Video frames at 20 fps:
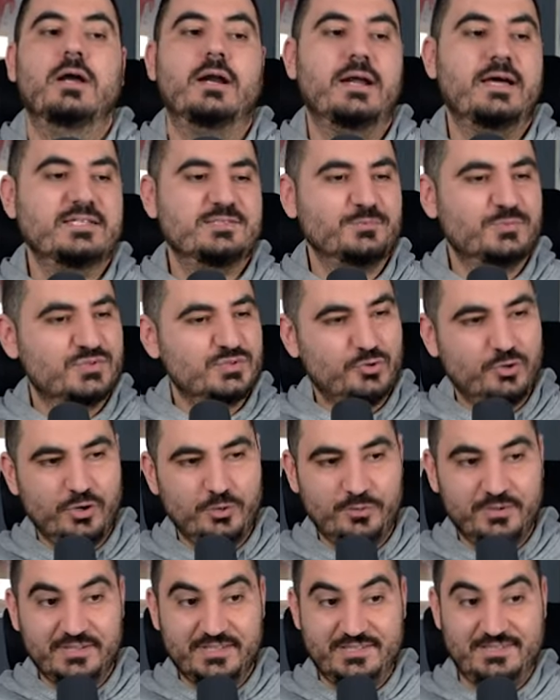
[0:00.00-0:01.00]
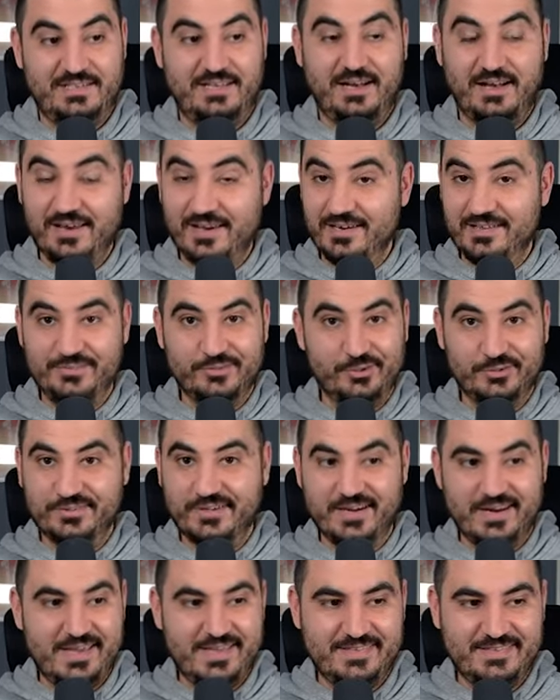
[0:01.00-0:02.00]
Rasmus Højlund is really not
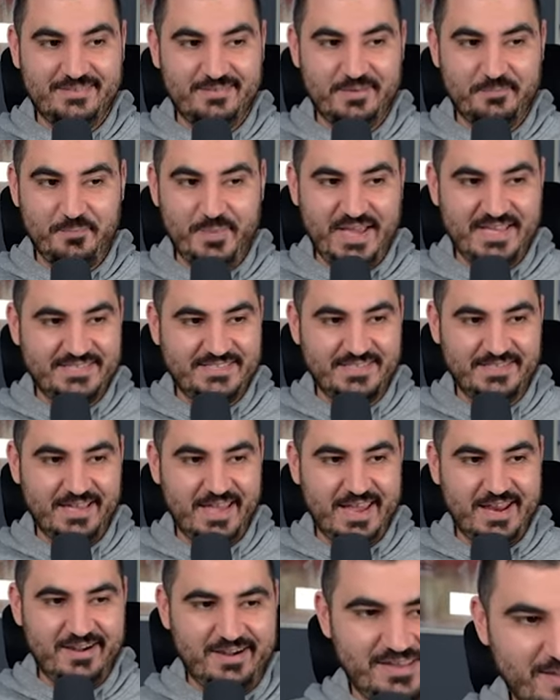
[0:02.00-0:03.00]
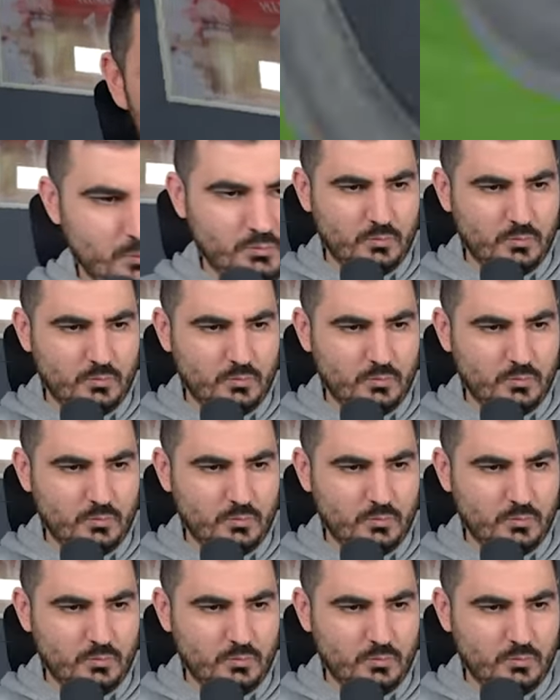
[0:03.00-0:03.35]
great in the passing area.